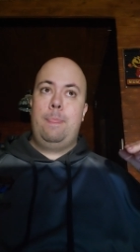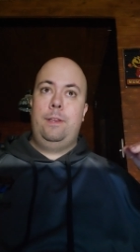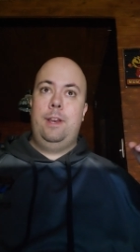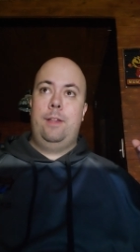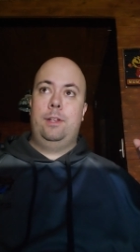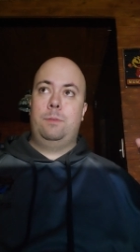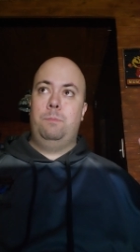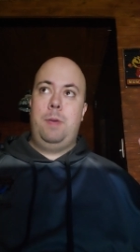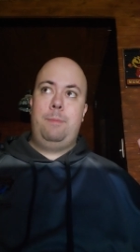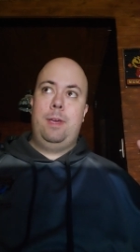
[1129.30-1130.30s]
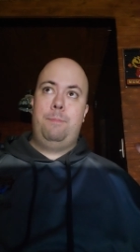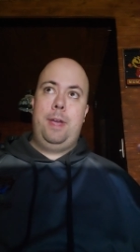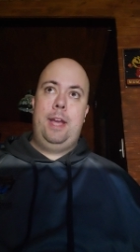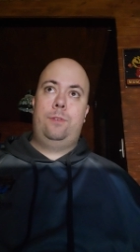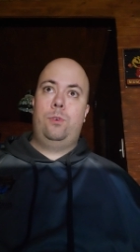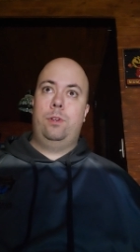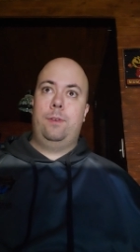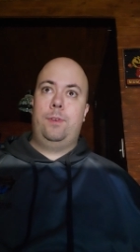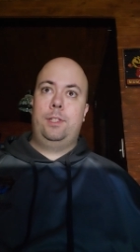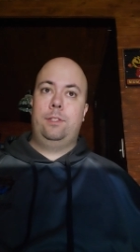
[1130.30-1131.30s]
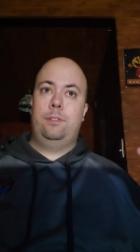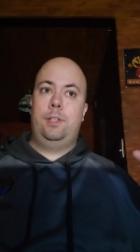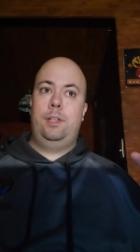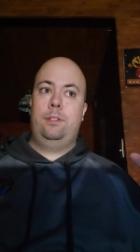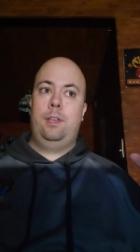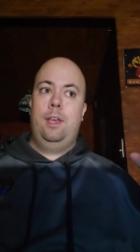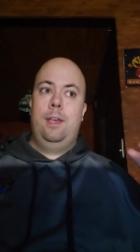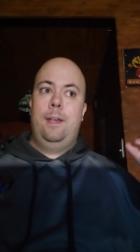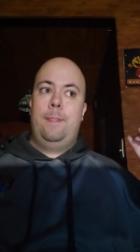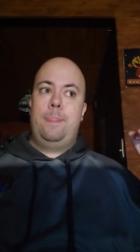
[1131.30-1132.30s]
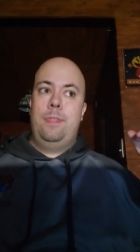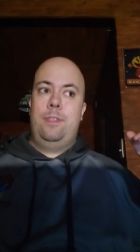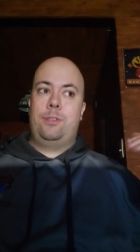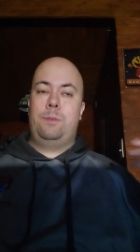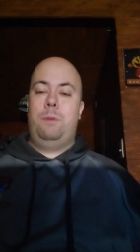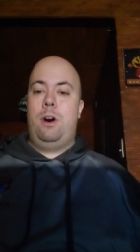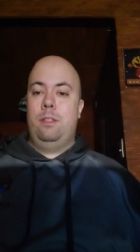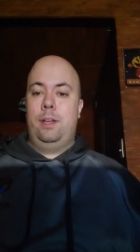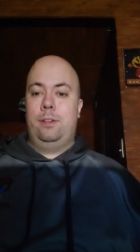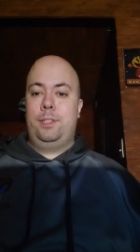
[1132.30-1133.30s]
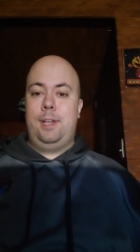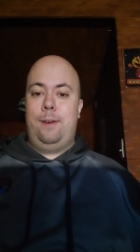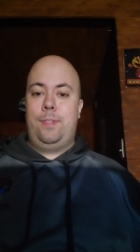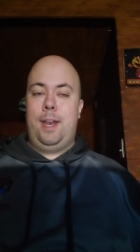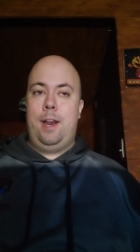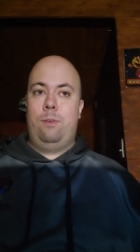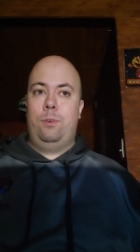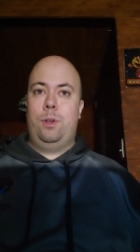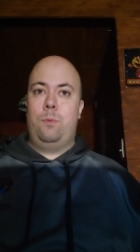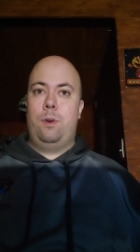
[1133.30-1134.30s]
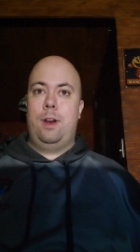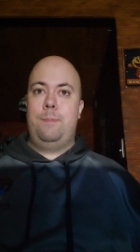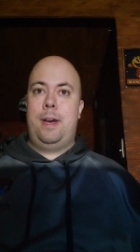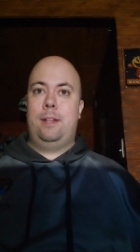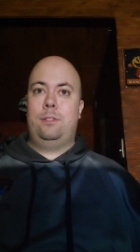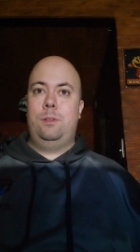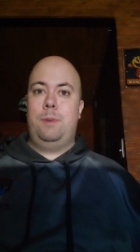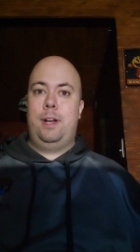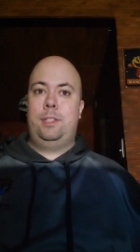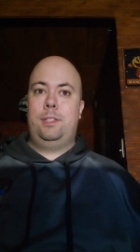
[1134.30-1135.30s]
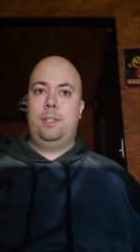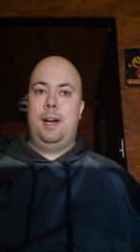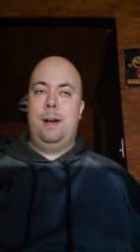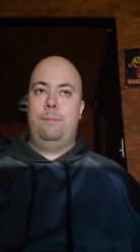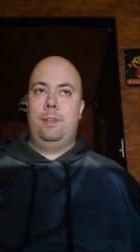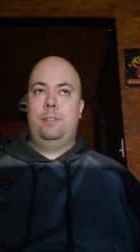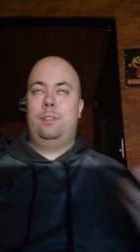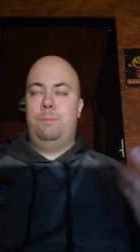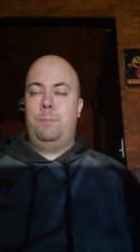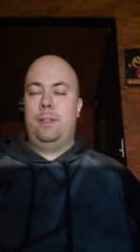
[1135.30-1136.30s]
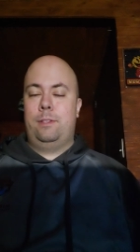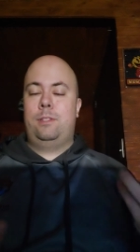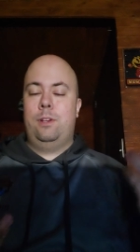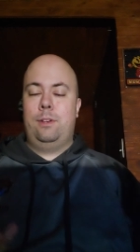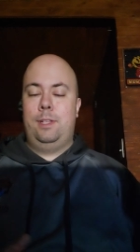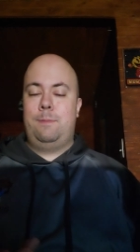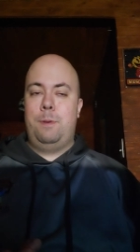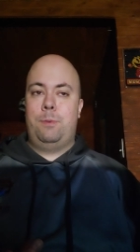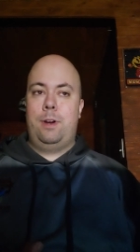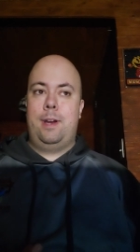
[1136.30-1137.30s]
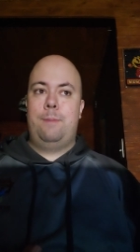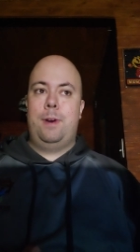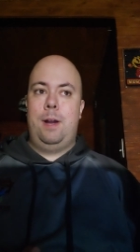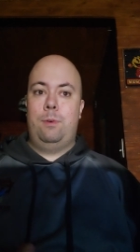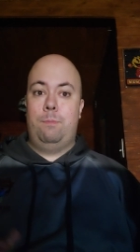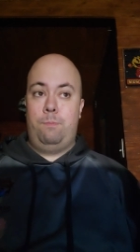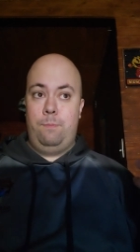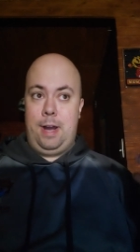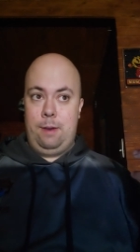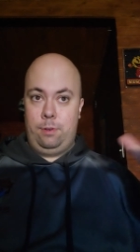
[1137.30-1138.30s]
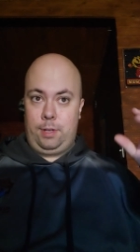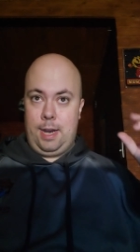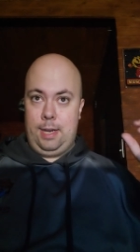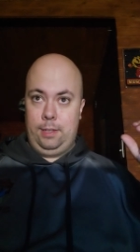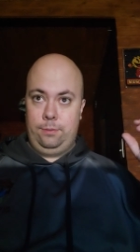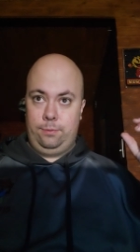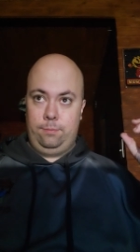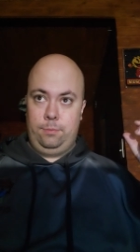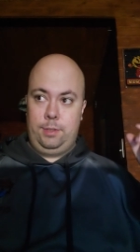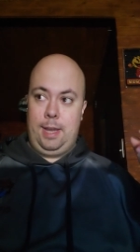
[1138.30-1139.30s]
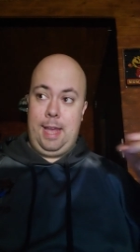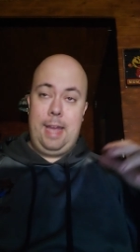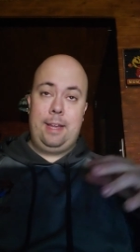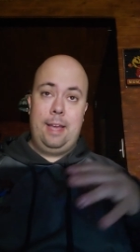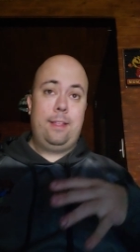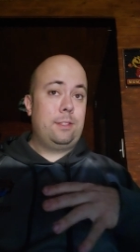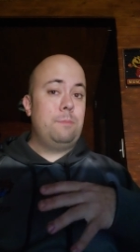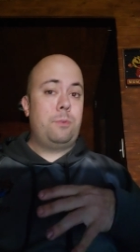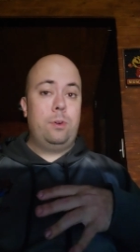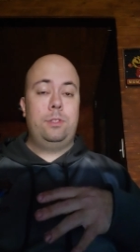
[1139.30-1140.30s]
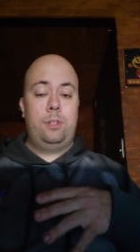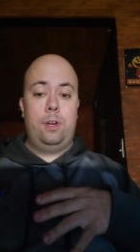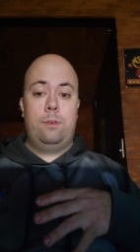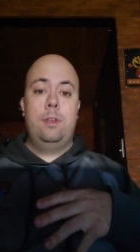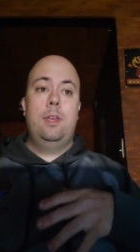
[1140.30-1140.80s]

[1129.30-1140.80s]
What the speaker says: there's maybe a page full of deficiencies, the small little stuff that I don't really worry about too much, but still needs to be brought up, I will kind of say, hey, yeah, that's important too.